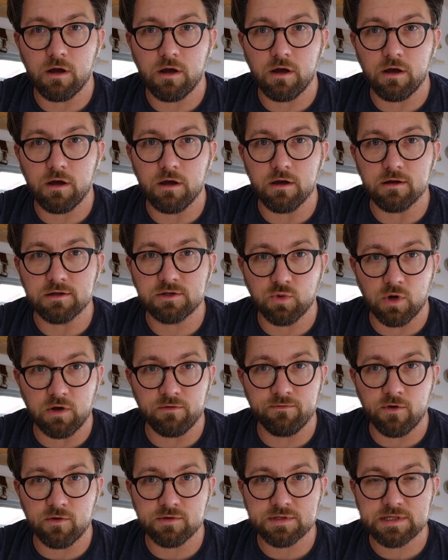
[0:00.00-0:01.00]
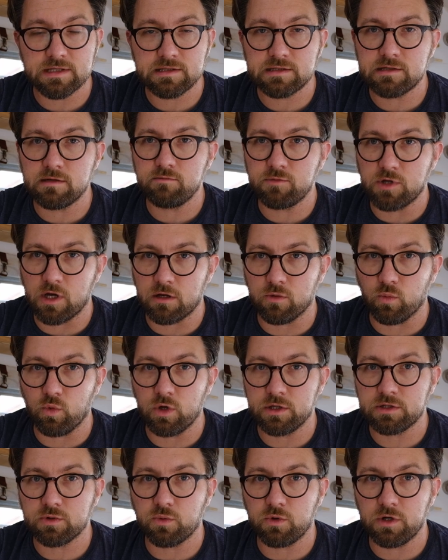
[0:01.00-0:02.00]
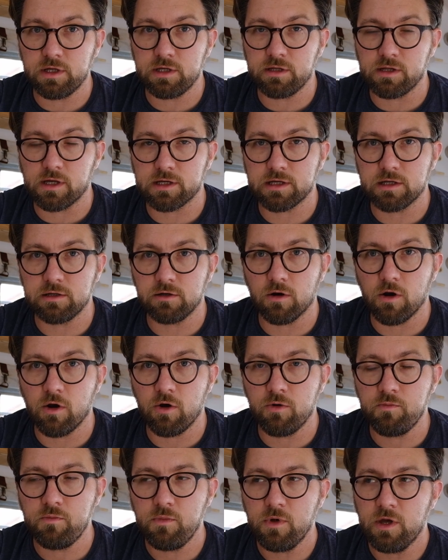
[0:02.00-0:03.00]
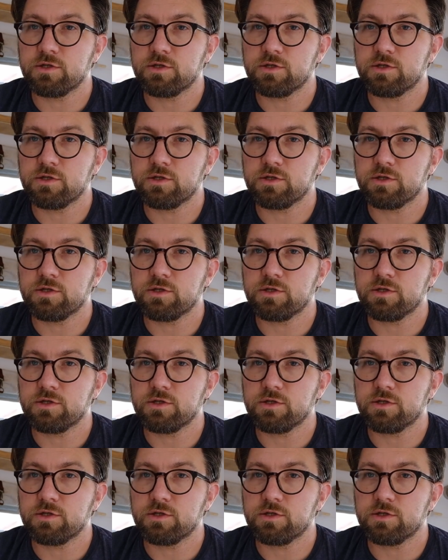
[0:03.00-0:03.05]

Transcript: a 12-volt system, not a 120 like in your home.